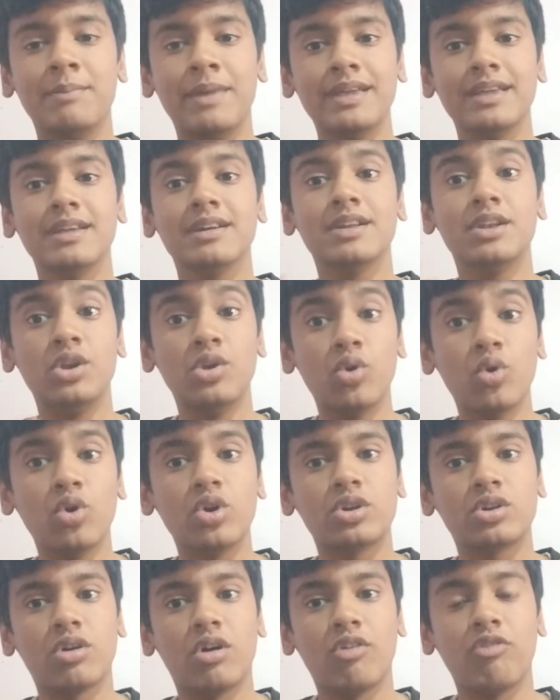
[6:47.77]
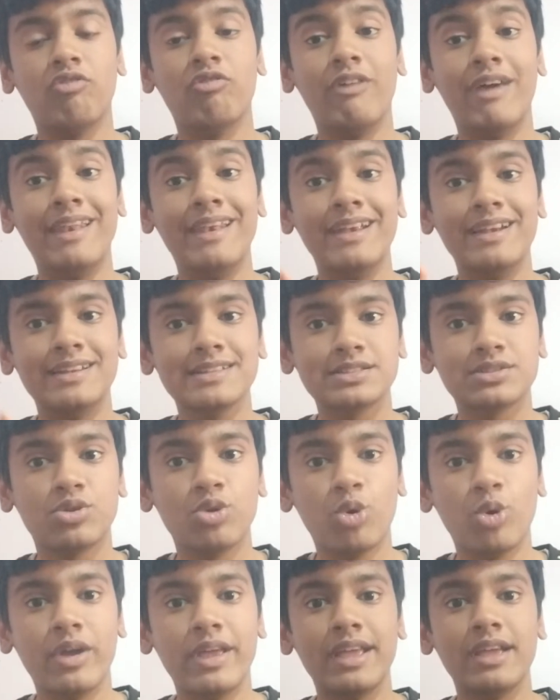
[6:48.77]
making a note of when it is
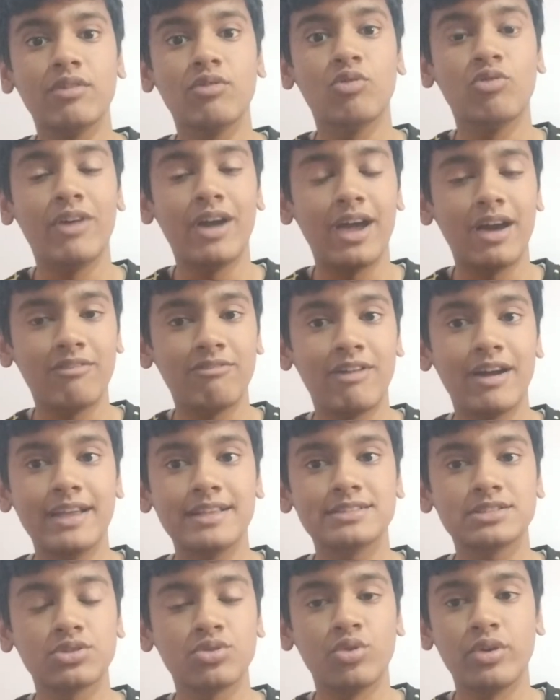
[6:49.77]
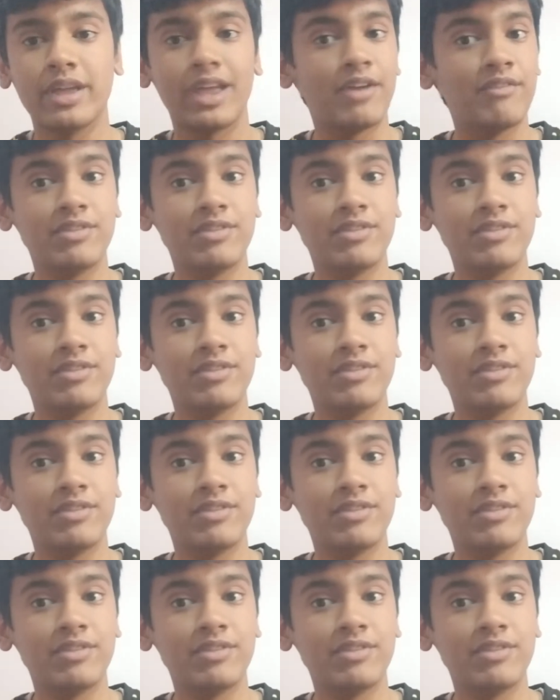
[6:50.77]
going, why is it going.